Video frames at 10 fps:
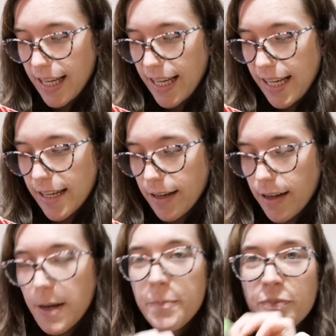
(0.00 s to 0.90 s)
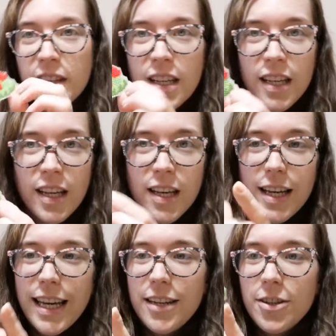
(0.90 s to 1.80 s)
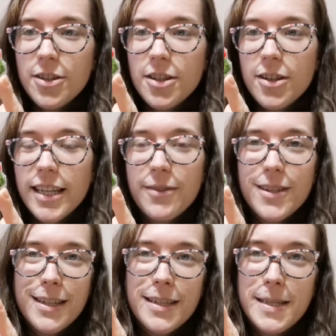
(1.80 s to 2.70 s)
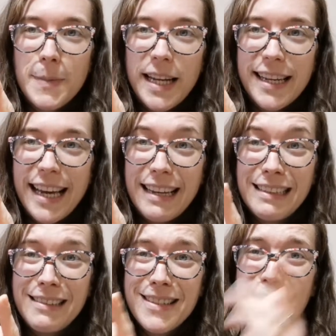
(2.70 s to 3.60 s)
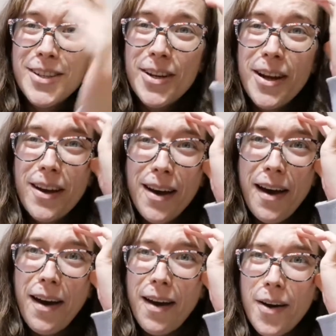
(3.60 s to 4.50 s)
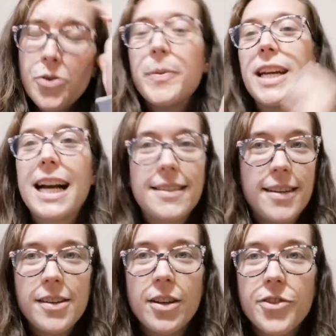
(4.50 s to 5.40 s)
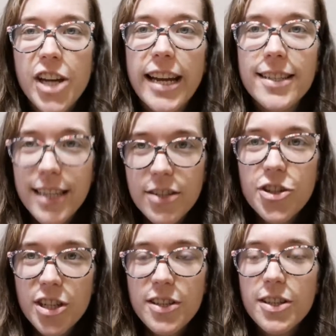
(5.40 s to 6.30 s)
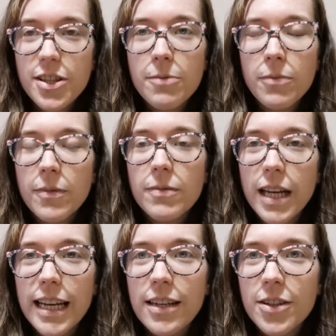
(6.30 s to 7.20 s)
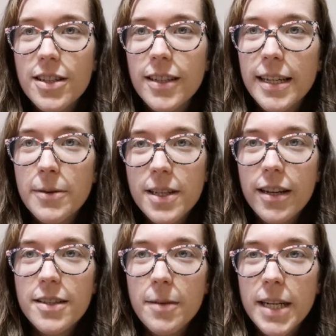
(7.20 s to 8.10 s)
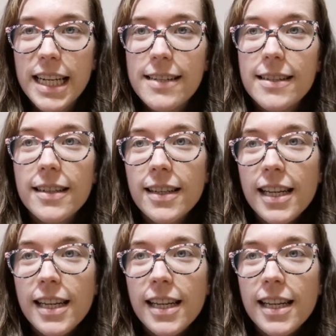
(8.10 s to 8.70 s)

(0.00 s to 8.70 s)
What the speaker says: here, it looked like it was going to split again. I was like, no, but it hasn't. I've checked, it looks like it was going to, but it hasn't.